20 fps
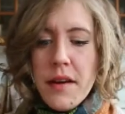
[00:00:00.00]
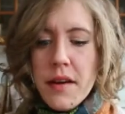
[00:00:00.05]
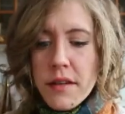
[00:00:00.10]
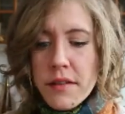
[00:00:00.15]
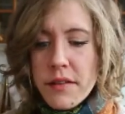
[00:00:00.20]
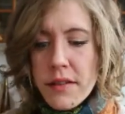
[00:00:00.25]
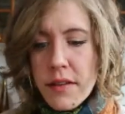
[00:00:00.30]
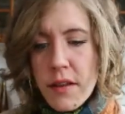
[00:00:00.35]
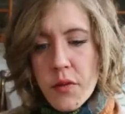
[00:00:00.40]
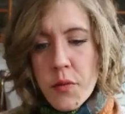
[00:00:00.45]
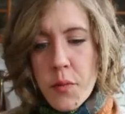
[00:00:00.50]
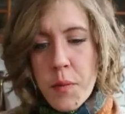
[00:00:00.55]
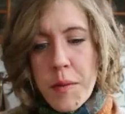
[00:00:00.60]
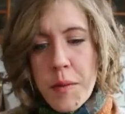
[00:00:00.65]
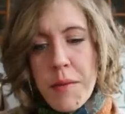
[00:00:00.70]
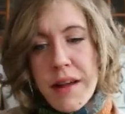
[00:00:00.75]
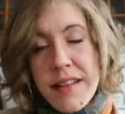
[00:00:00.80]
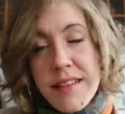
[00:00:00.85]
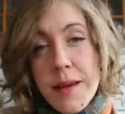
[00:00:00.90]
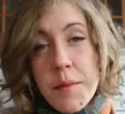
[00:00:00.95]
So those would be
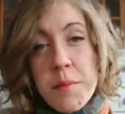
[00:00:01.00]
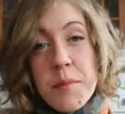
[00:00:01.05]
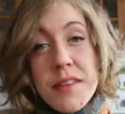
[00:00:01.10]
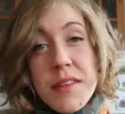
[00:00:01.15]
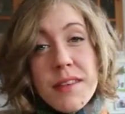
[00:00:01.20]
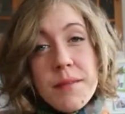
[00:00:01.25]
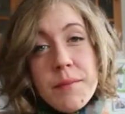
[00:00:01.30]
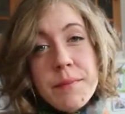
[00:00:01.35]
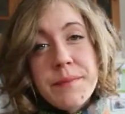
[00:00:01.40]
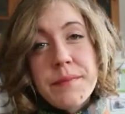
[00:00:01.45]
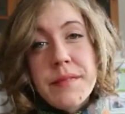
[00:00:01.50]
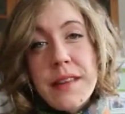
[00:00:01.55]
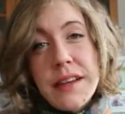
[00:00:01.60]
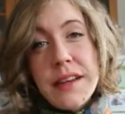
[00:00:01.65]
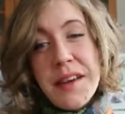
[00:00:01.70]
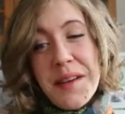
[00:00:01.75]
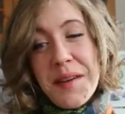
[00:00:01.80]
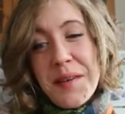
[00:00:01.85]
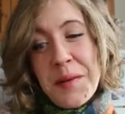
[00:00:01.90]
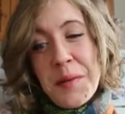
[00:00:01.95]
my tips, and I
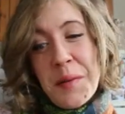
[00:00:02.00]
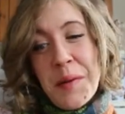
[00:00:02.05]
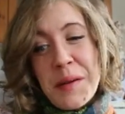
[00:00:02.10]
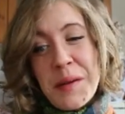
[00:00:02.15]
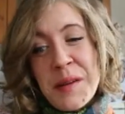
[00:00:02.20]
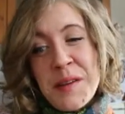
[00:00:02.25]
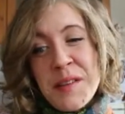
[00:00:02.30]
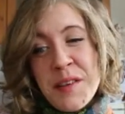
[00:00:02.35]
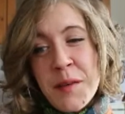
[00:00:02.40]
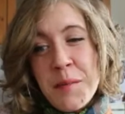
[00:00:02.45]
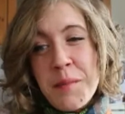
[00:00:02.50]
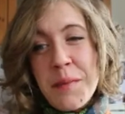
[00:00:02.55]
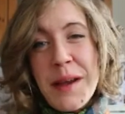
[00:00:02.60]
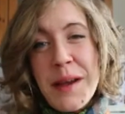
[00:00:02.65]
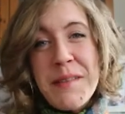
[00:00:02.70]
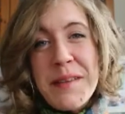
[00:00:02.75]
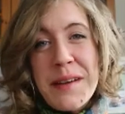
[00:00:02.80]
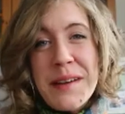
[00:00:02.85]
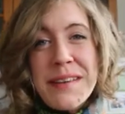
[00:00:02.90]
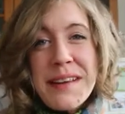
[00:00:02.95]
hope you all YouTube
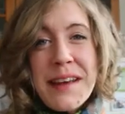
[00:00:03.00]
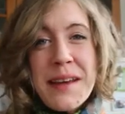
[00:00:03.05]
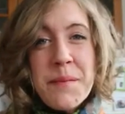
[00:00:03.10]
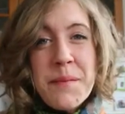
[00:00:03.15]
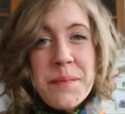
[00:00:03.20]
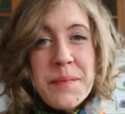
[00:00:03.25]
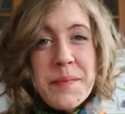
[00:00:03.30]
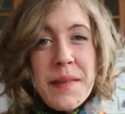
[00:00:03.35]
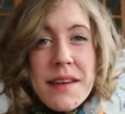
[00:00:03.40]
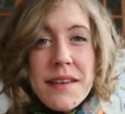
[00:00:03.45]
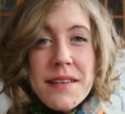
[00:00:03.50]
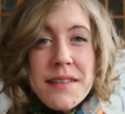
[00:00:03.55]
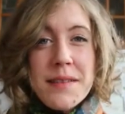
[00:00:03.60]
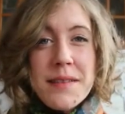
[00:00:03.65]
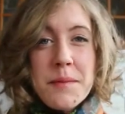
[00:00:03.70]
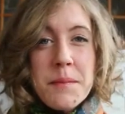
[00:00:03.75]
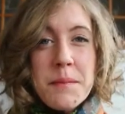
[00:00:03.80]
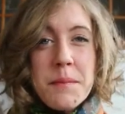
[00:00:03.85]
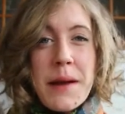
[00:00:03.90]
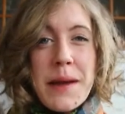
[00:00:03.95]
have a good day. Thanks,
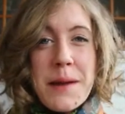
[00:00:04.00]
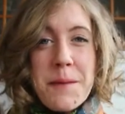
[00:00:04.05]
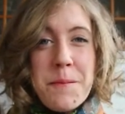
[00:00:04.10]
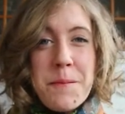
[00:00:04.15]
bye.